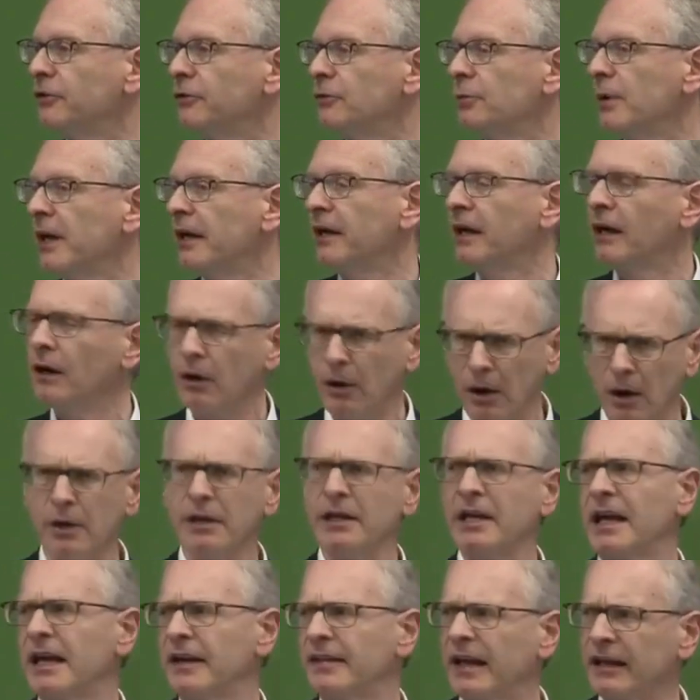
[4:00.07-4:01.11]
you went, oh,
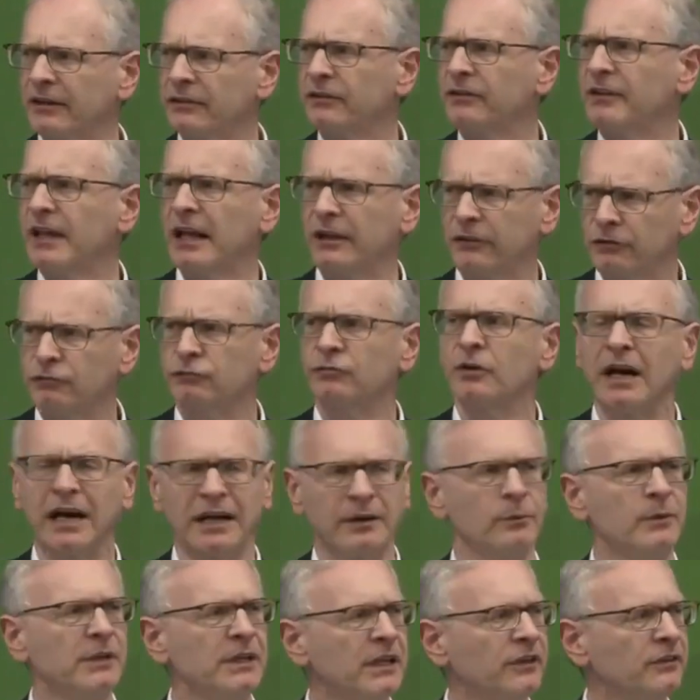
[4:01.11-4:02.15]
okay, that's
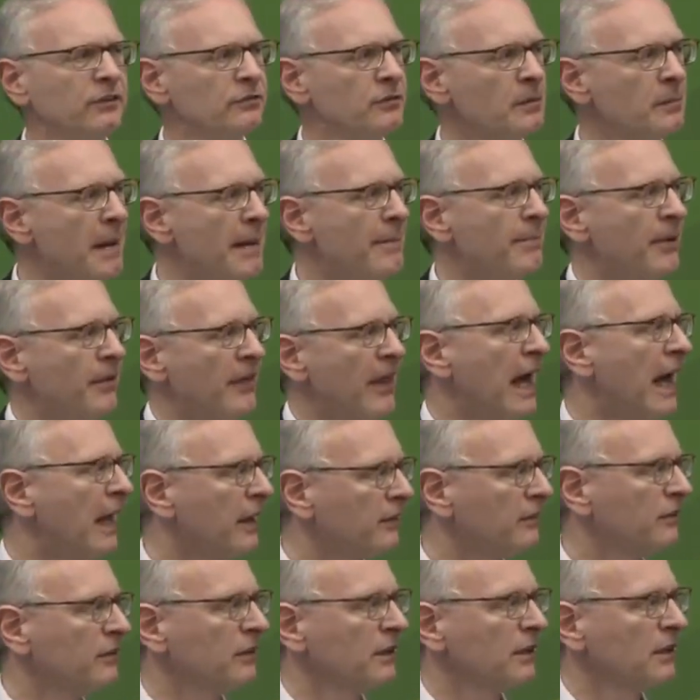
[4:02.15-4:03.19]
right, we need to remember
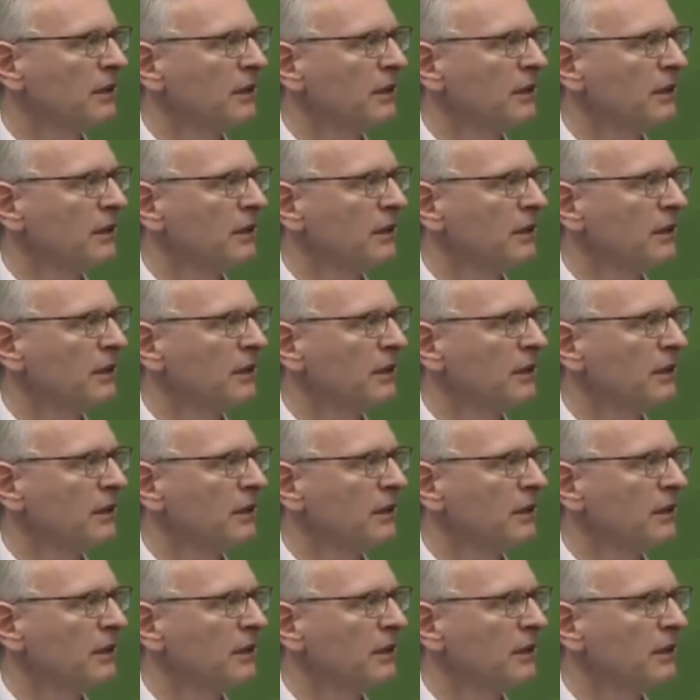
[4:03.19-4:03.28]
that.